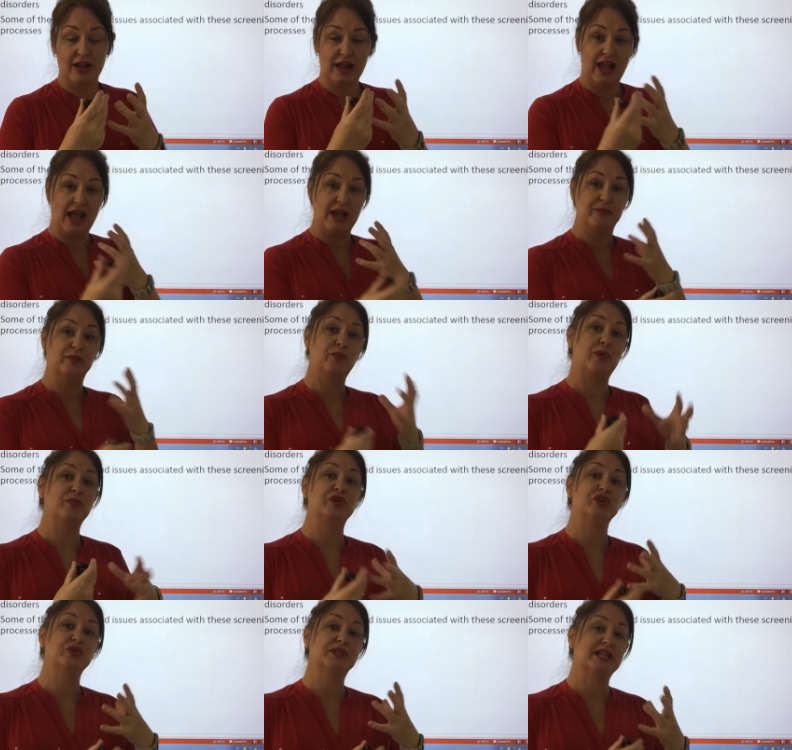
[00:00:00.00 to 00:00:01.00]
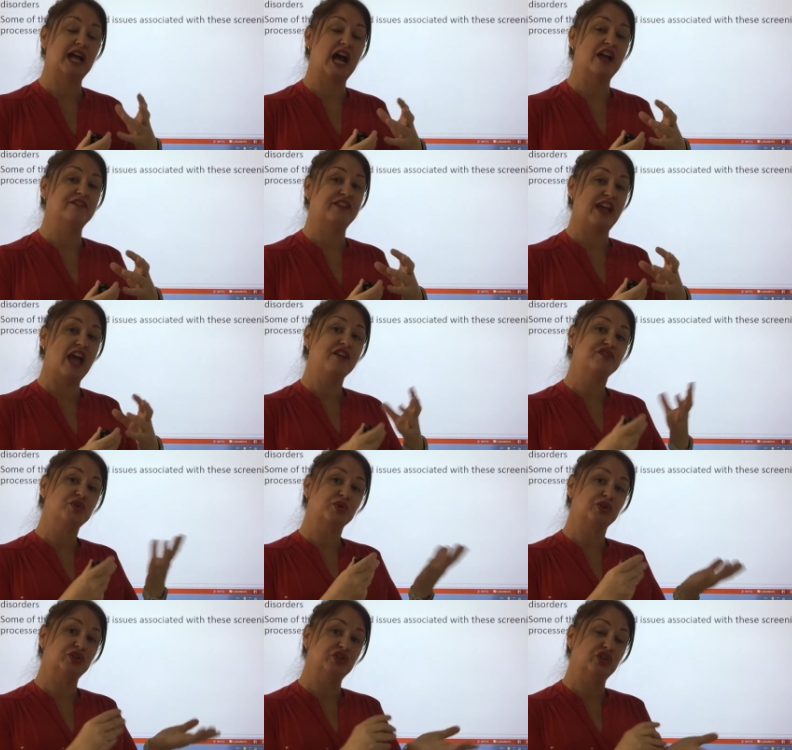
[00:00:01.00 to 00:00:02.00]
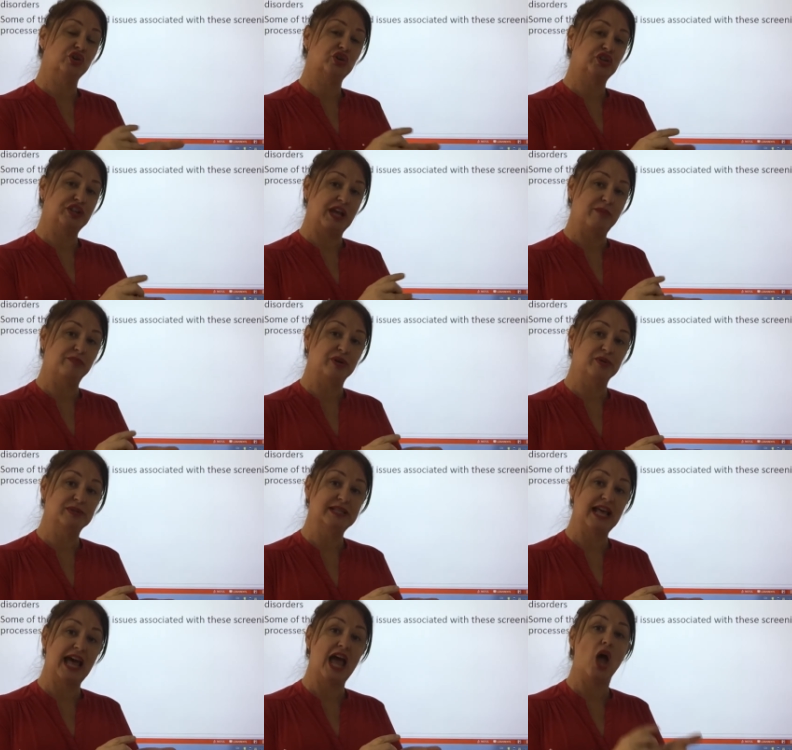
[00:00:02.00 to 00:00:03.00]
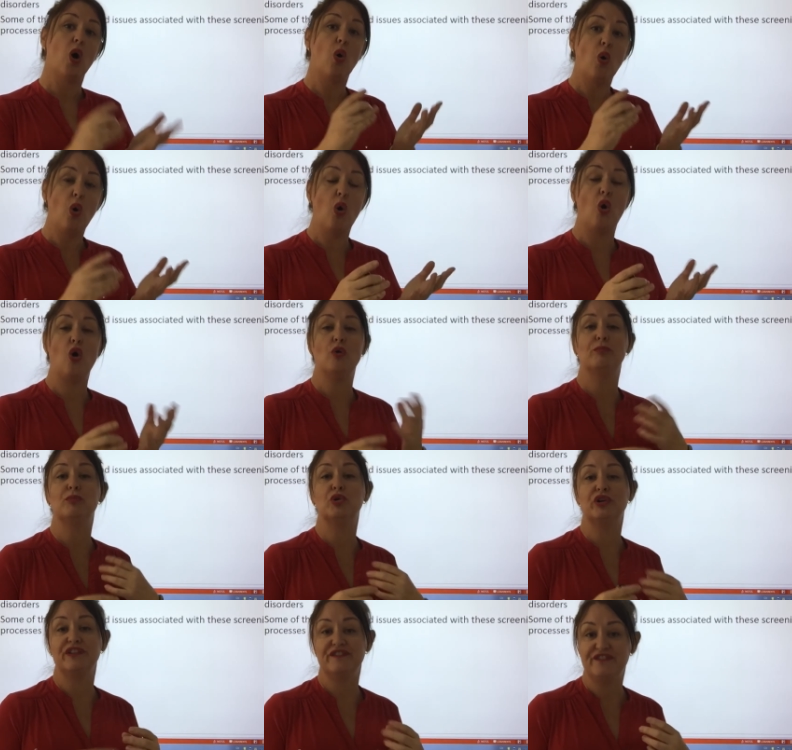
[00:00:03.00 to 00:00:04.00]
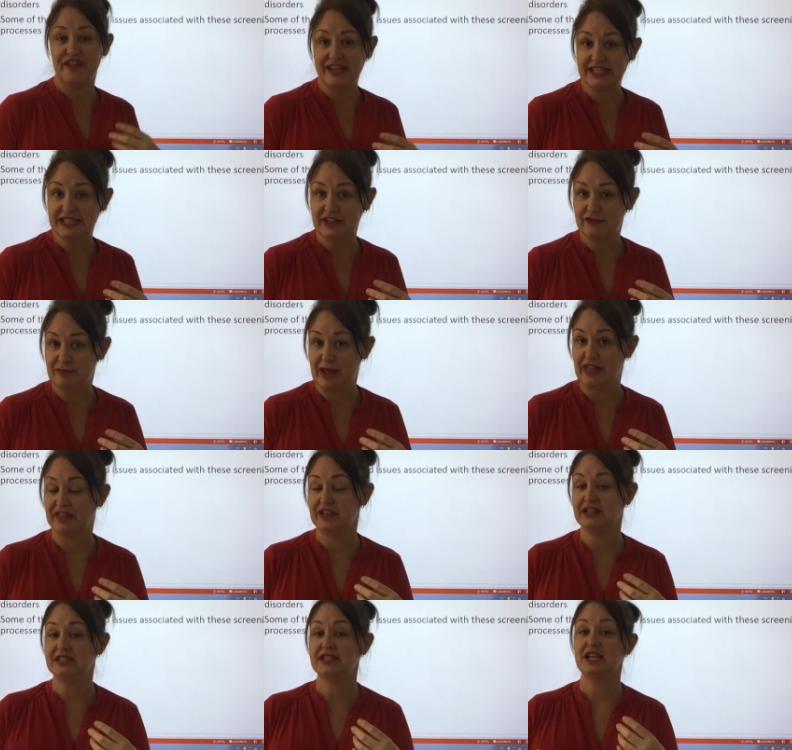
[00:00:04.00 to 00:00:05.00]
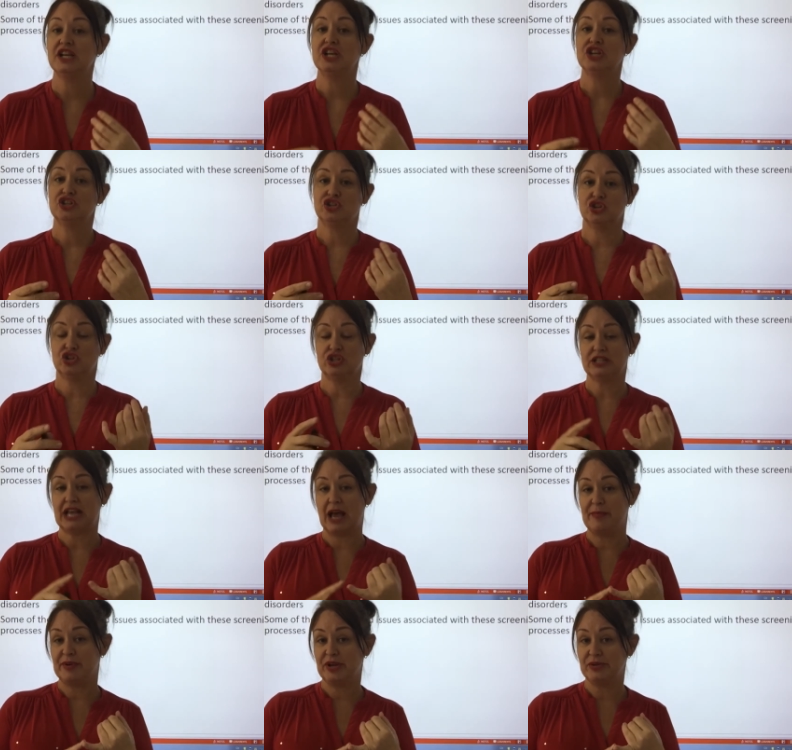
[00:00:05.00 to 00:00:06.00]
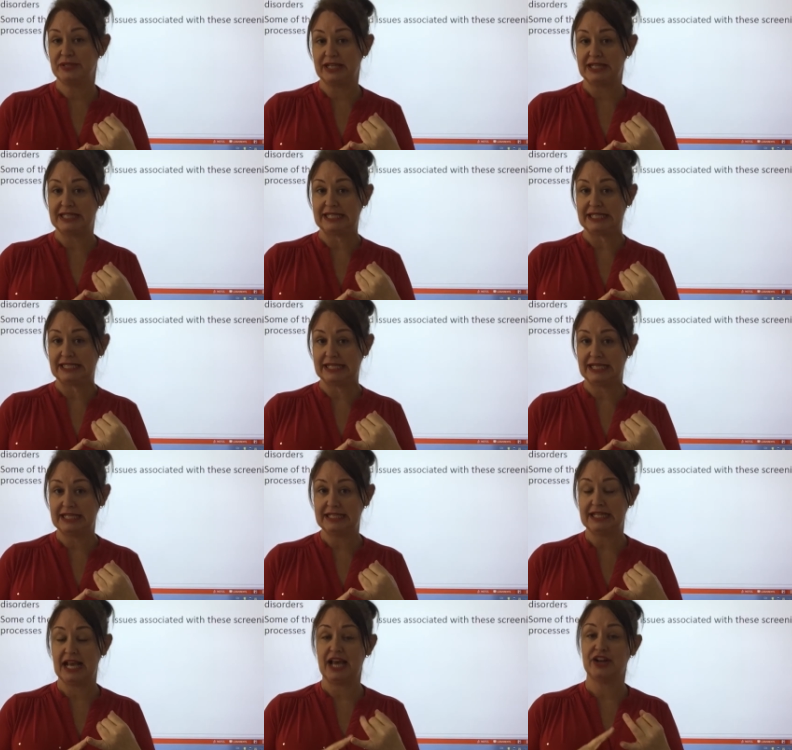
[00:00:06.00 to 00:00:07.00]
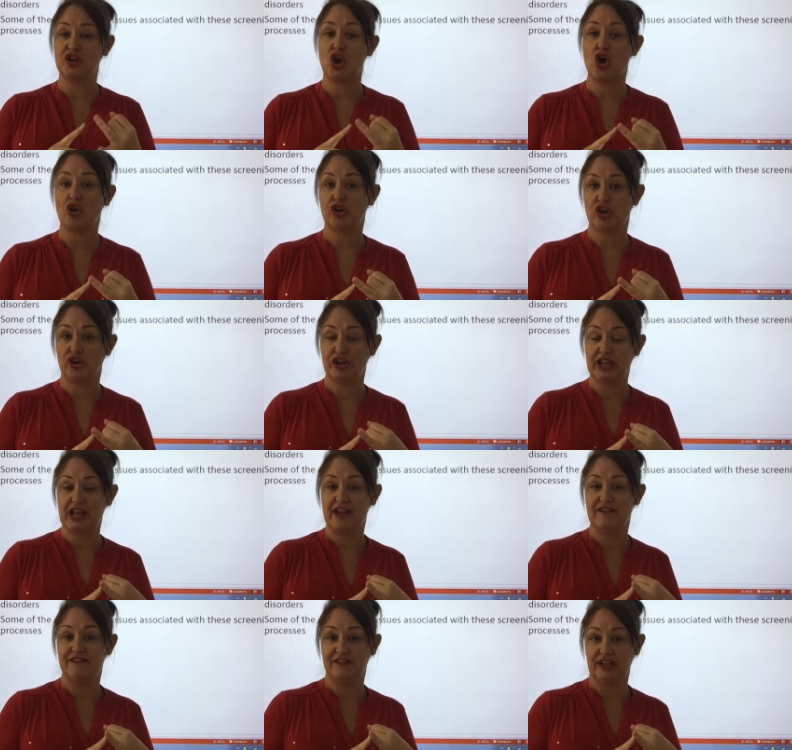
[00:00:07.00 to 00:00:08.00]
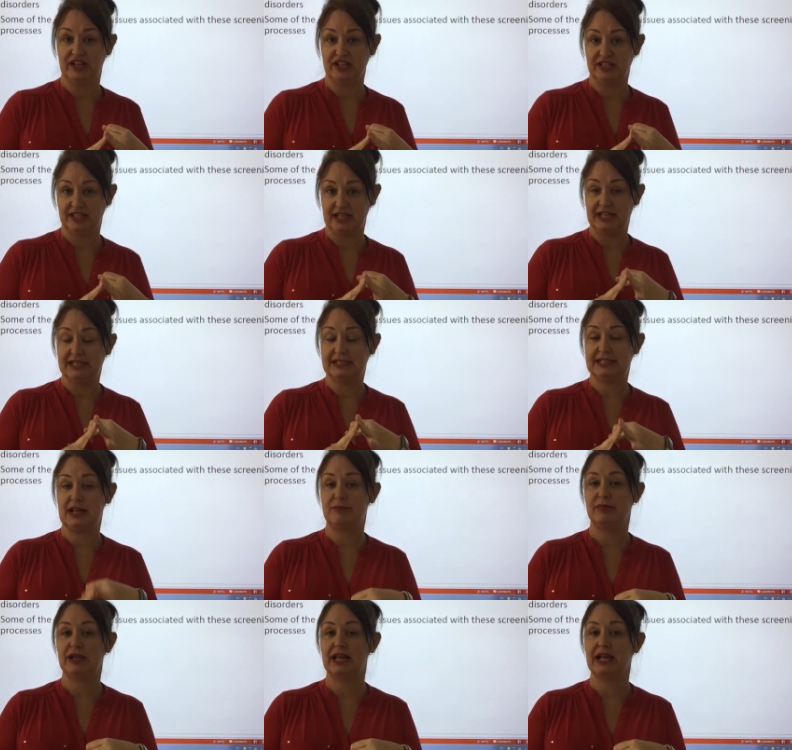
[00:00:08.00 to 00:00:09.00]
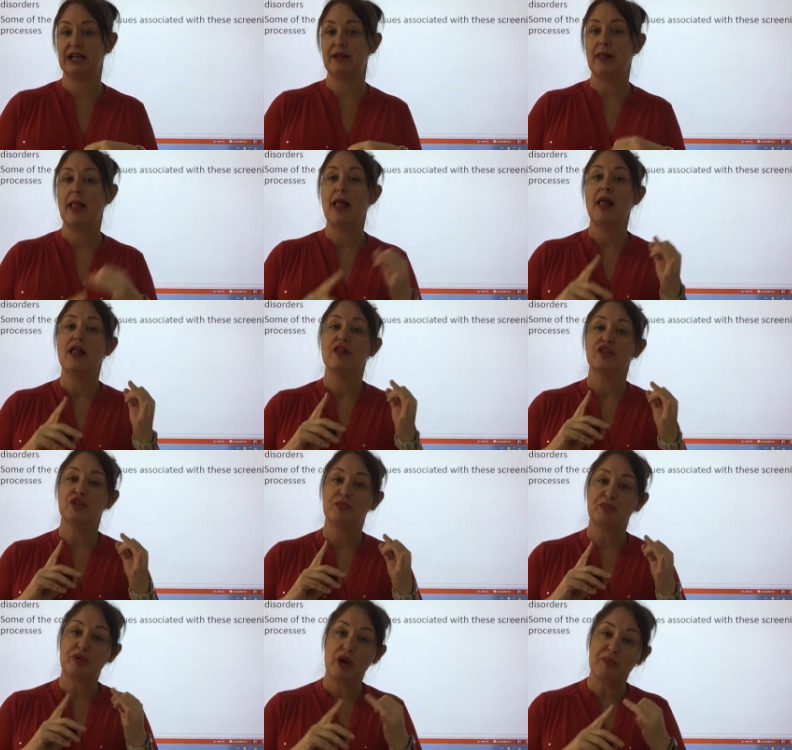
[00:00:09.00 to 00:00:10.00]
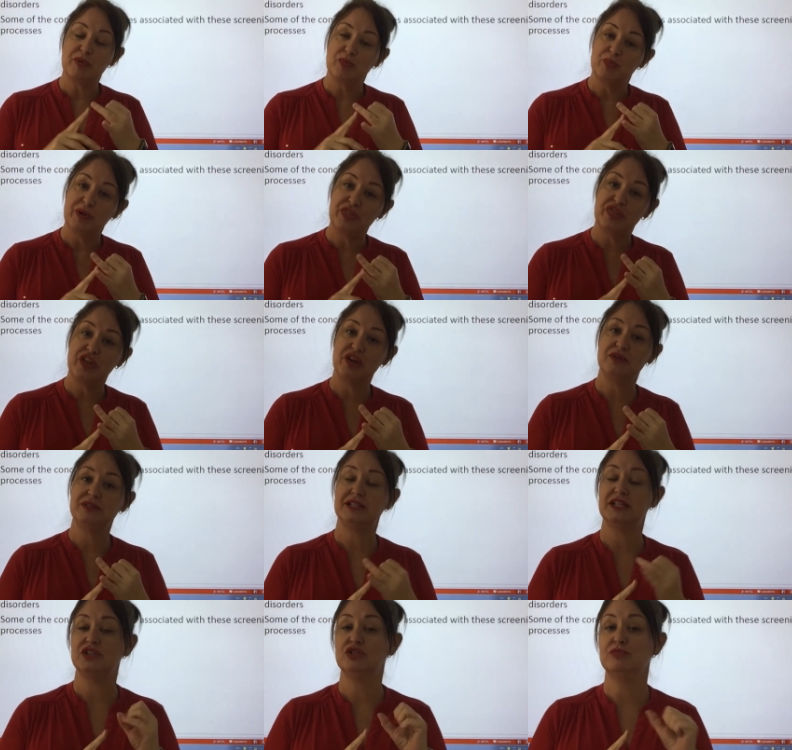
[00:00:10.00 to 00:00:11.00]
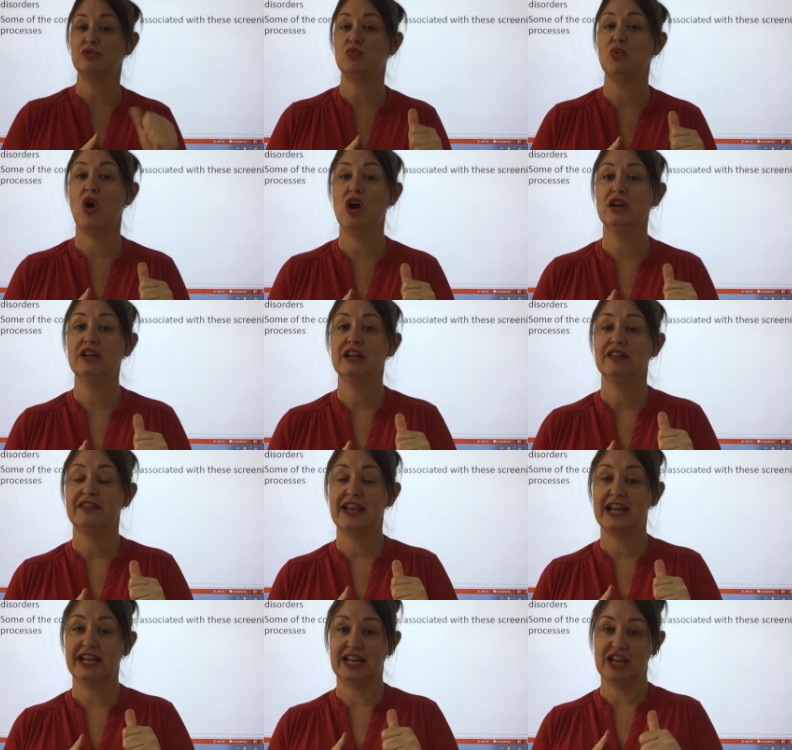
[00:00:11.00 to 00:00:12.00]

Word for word: um, when we use an IVF, you can look at the embryos there, or more invasive methods such as amniocentesis and chorionic villus sampling. The problem with those is number one, they can